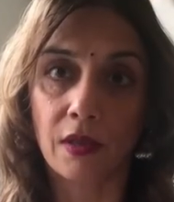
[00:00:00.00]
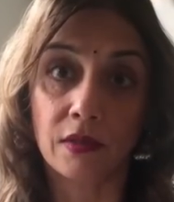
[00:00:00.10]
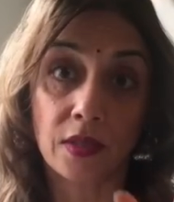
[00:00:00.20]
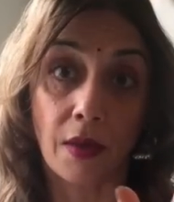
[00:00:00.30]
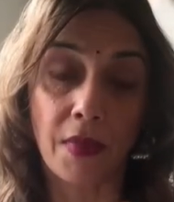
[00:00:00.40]

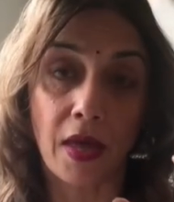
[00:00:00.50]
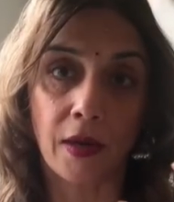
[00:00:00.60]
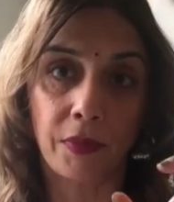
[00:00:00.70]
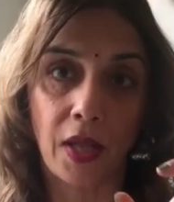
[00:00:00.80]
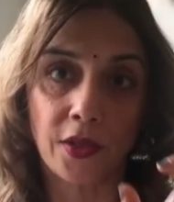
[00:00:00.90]
Some that
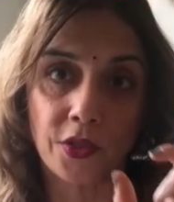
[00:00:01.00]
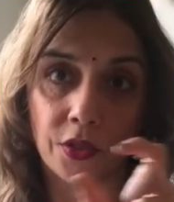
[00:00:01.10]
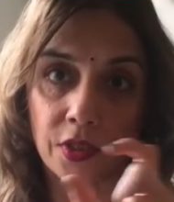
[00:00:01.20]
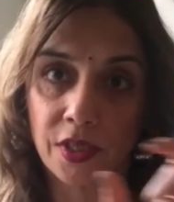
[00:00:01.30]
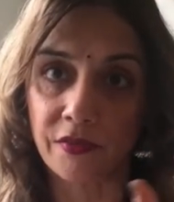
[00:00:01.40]
apply to
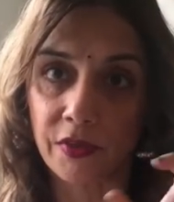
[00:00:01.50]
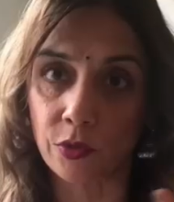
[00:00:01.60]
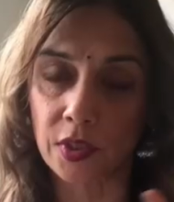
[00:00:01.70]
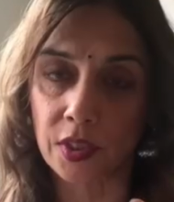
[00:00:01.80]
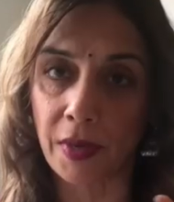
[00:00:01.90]
certain
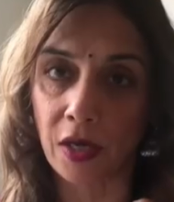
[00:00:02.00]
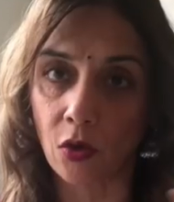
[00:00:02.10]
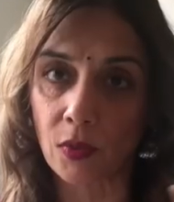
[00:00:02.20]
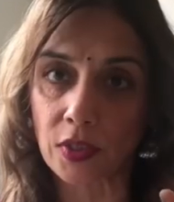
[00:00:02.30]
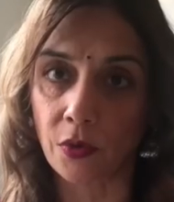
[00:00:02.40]
individuals depending
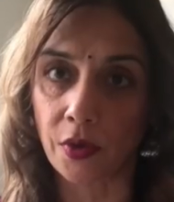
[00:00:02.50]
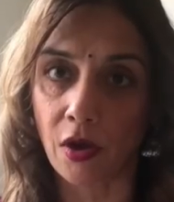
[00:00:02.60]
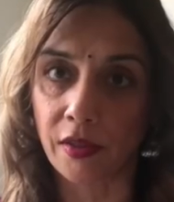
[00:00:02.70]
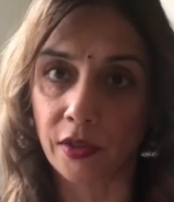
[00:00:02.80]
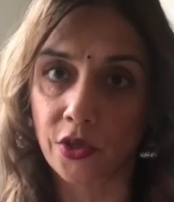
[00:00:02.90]
on what's going
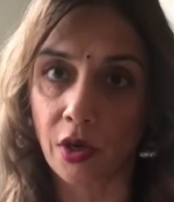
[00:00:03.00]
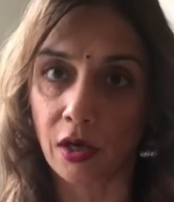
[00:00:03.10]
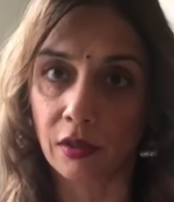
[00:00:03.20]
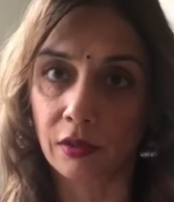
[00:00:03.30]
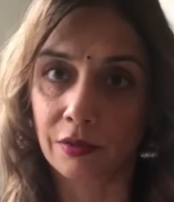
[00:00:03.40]
on in their chart.